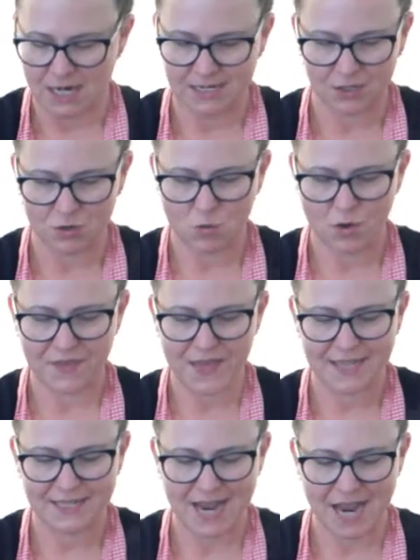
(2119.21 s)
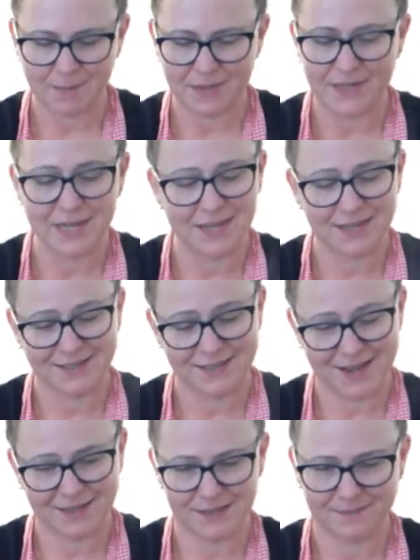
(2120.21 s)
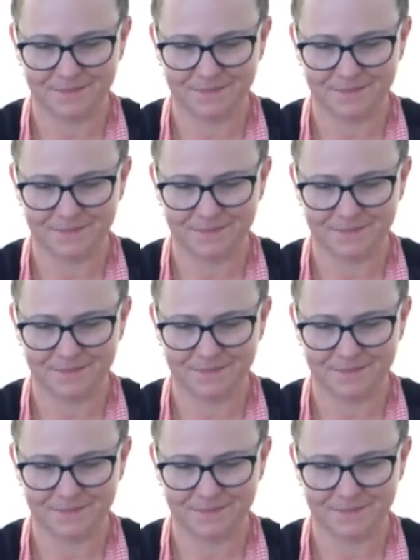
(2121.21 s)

Don't want that to happen yet.